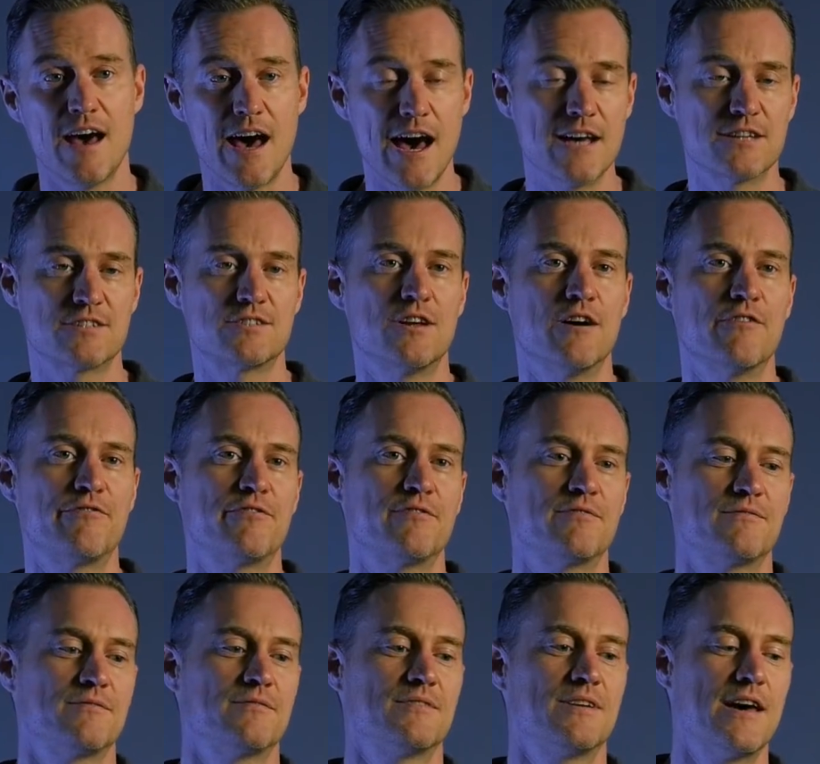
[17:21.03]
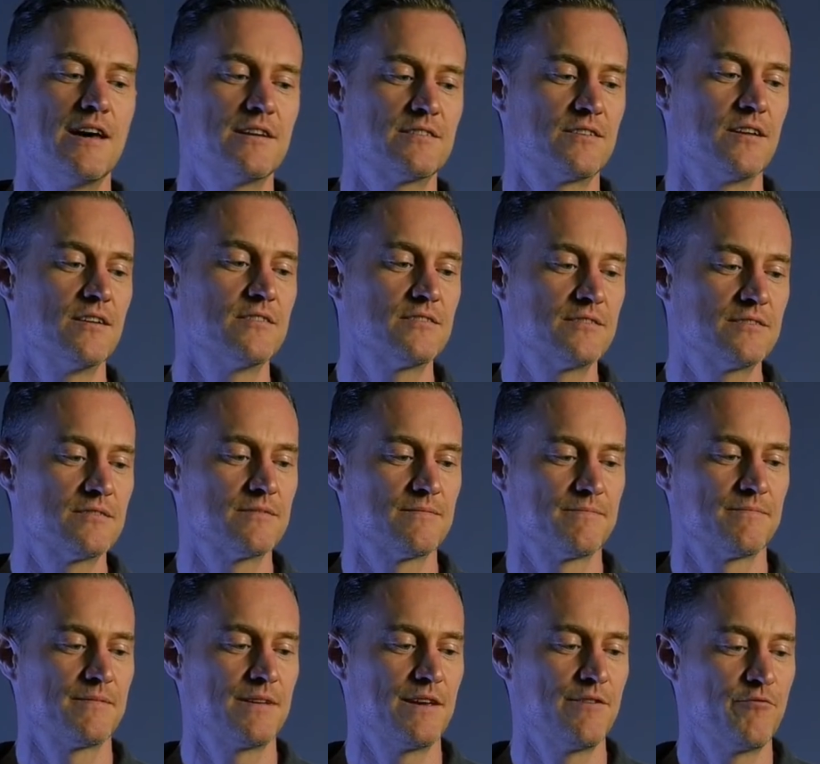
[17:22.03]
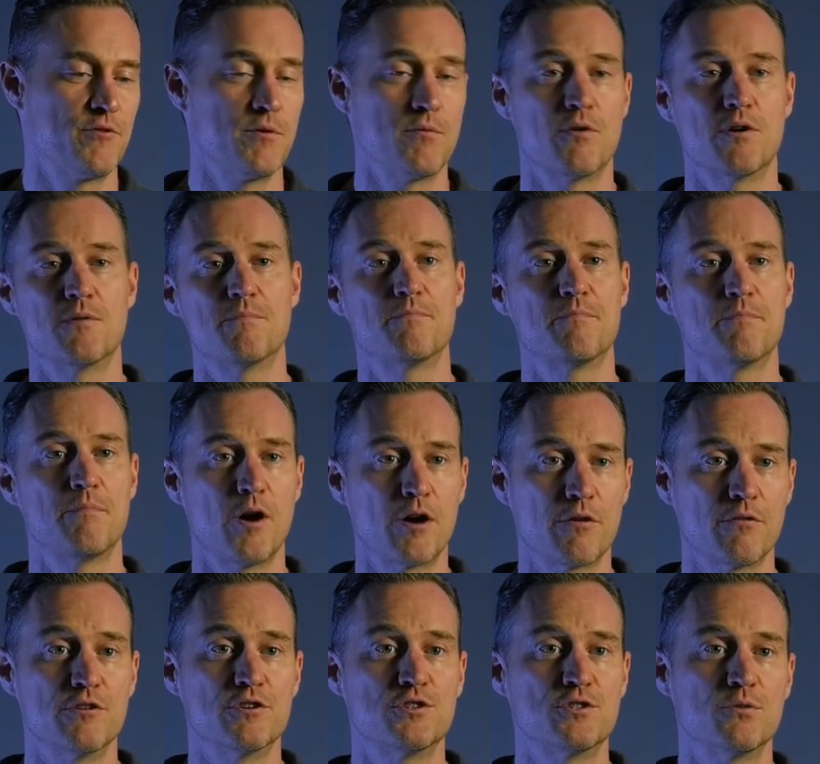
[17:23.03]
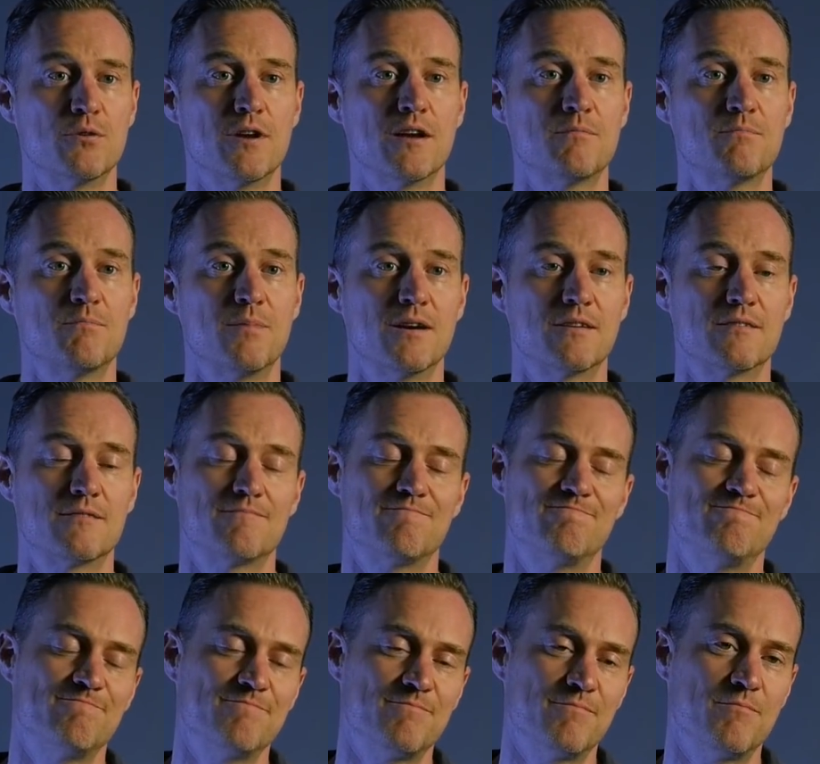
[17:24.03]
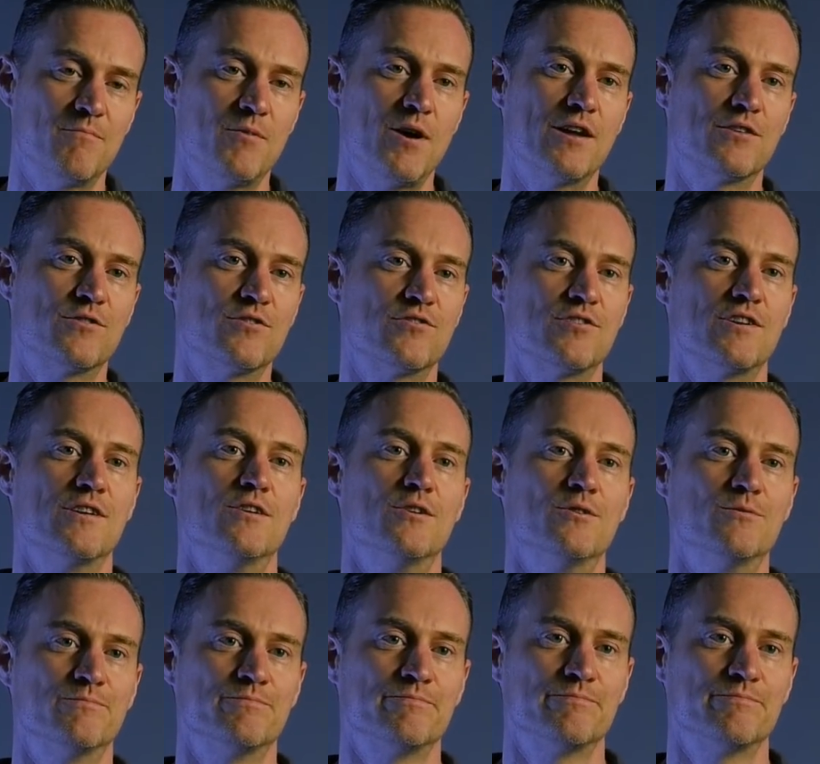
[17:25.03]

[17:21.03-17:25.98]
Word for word: asked us, asked us if we were part of the shootout, but we had to say no.